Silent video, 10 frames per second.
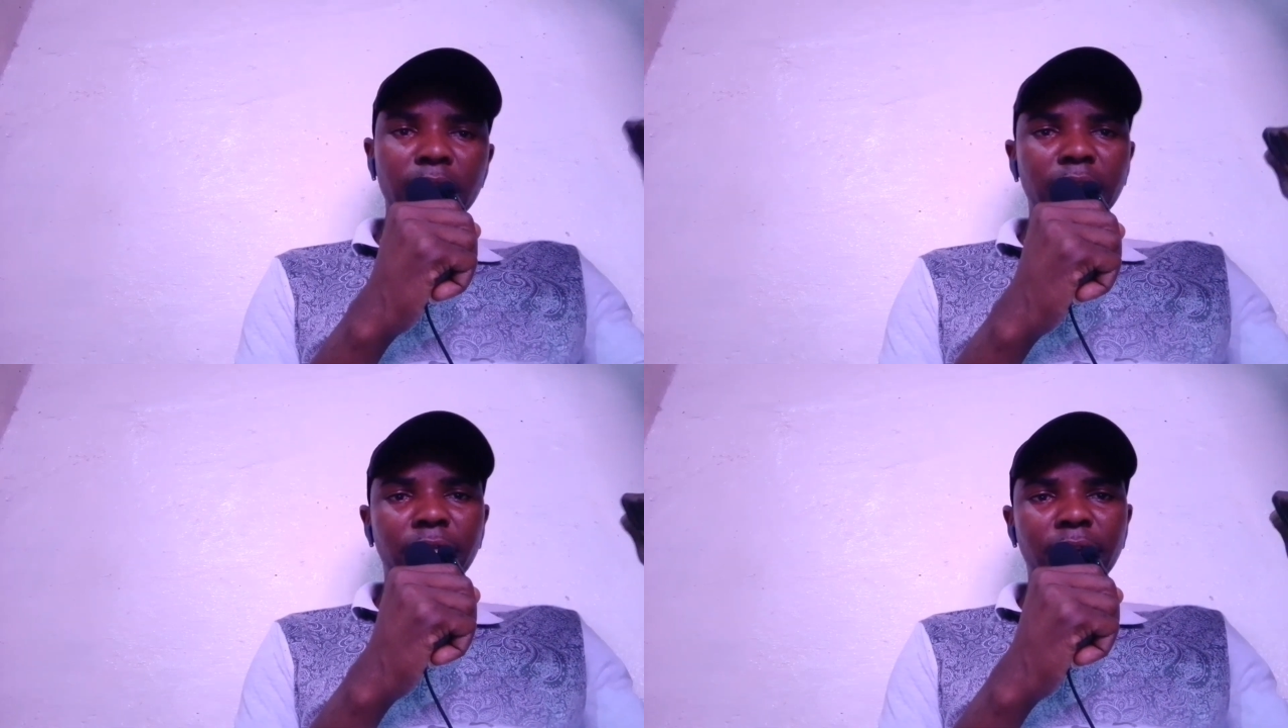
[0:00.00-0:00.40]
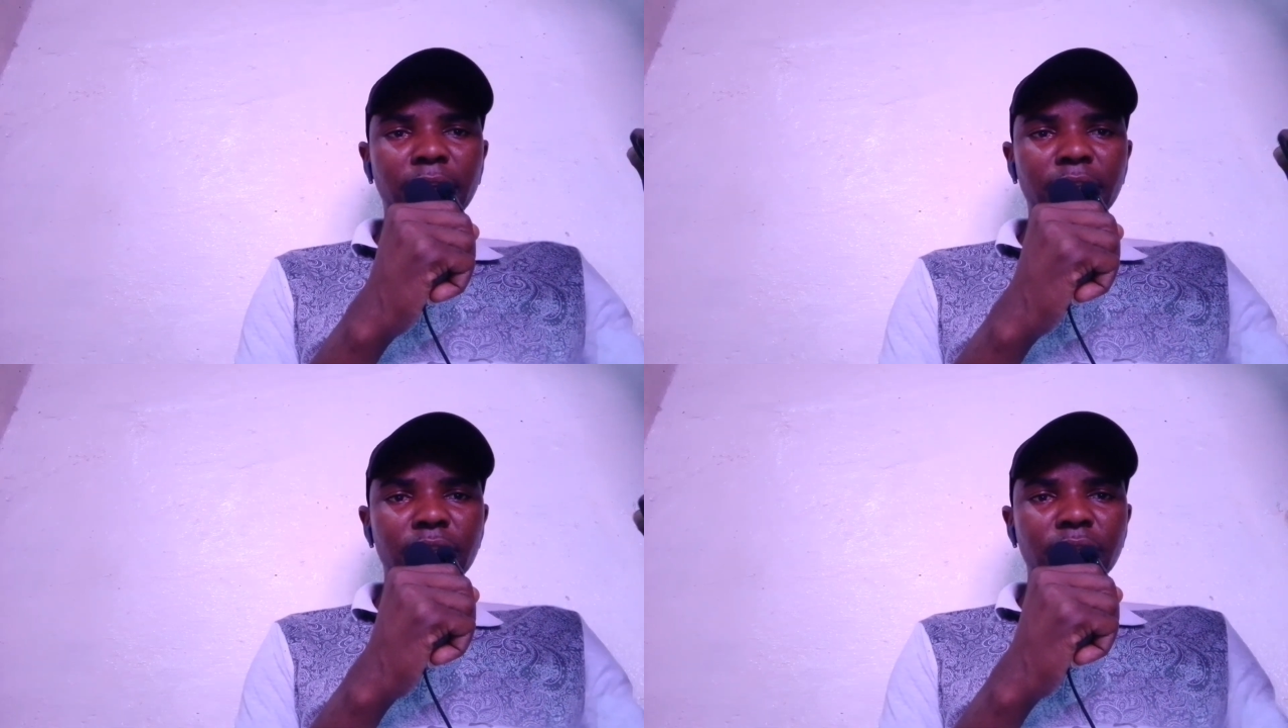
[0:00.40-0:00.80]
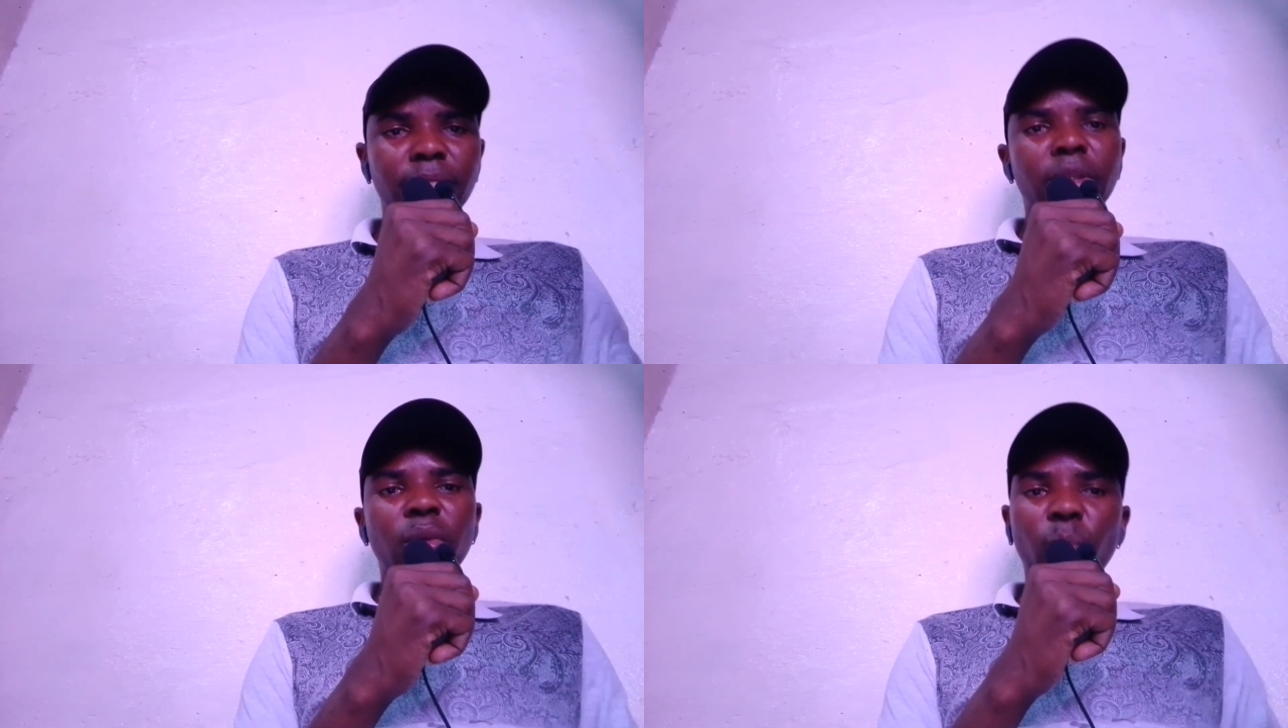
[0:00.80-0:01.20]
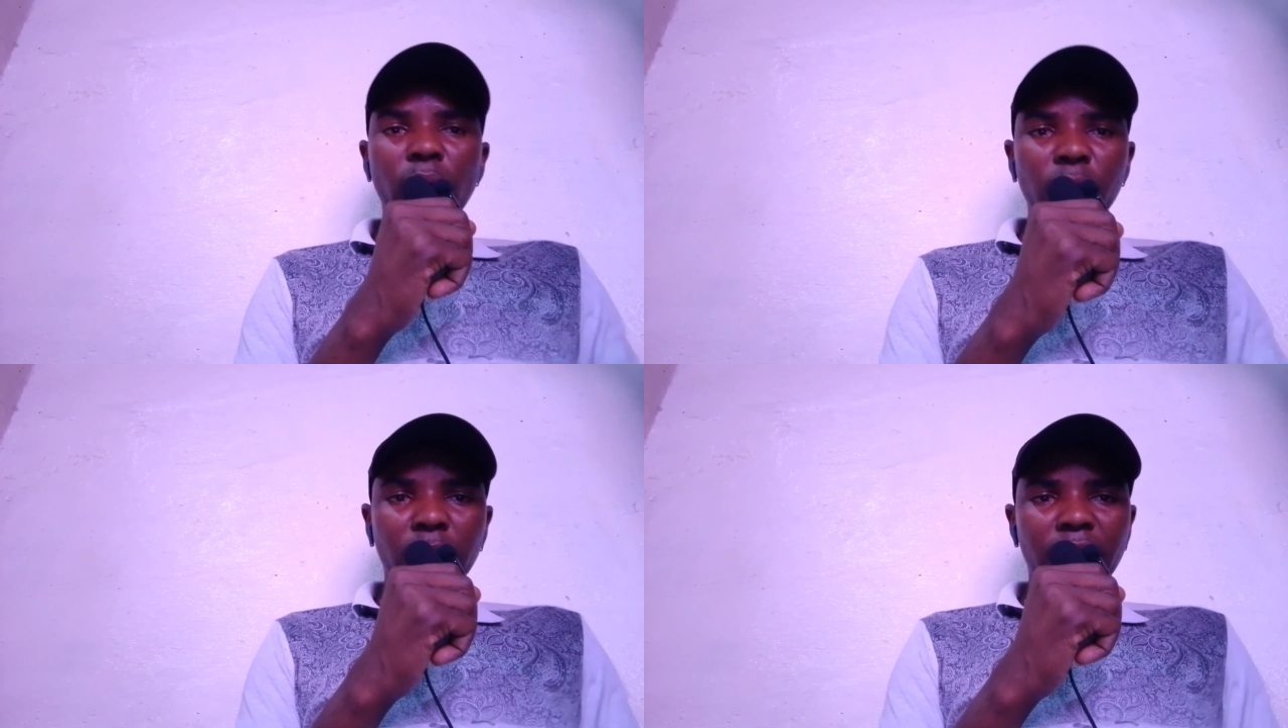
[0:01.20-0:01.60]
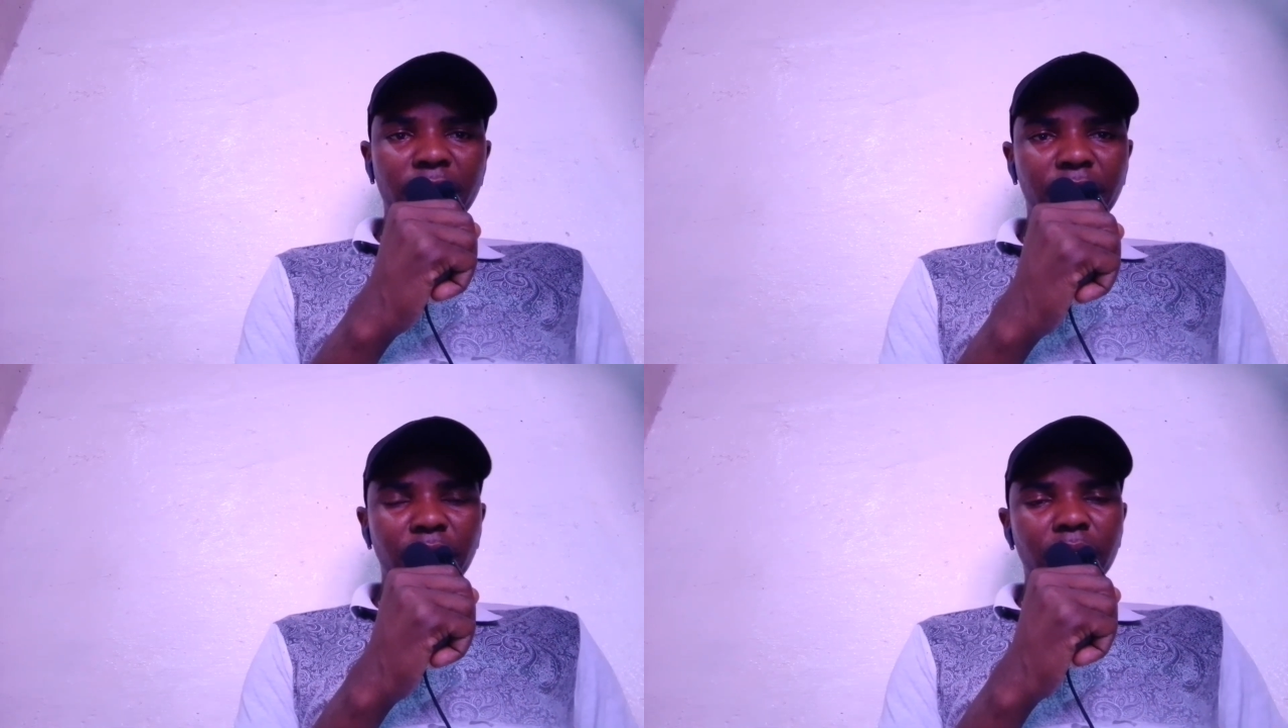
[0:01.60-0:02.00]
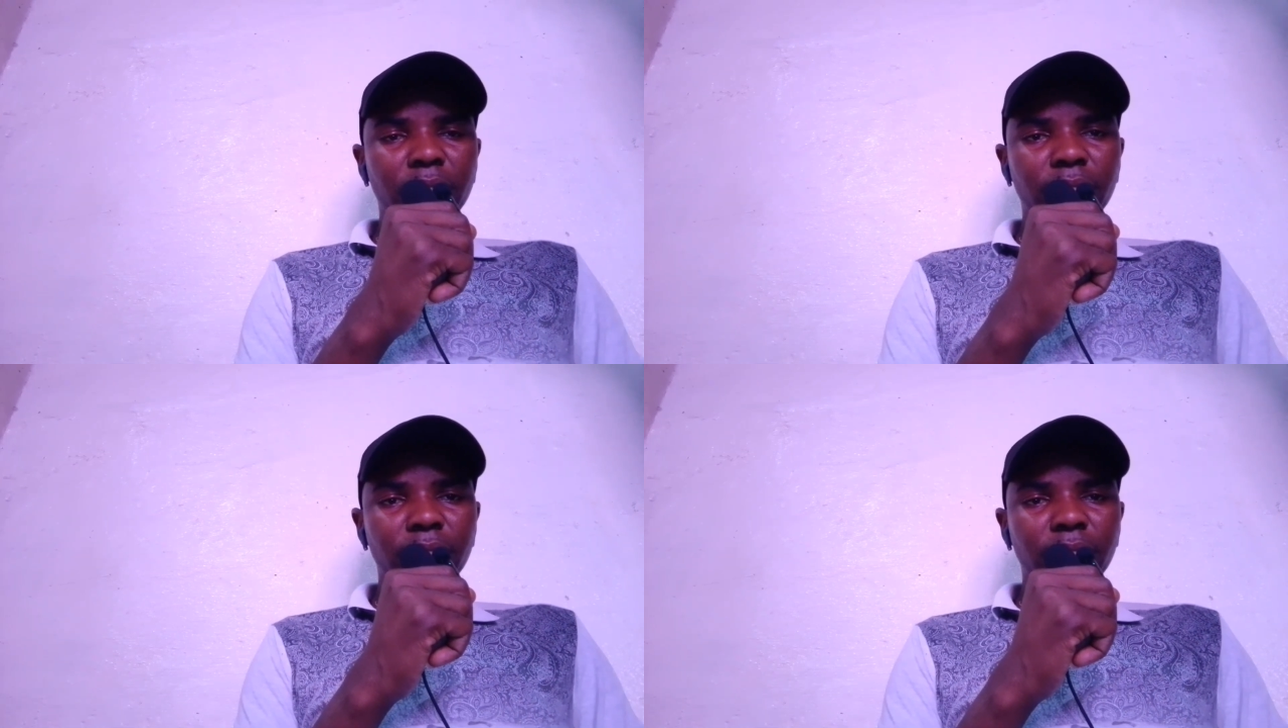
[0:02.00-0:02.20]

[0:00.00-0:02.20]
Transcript: in the village where you come from.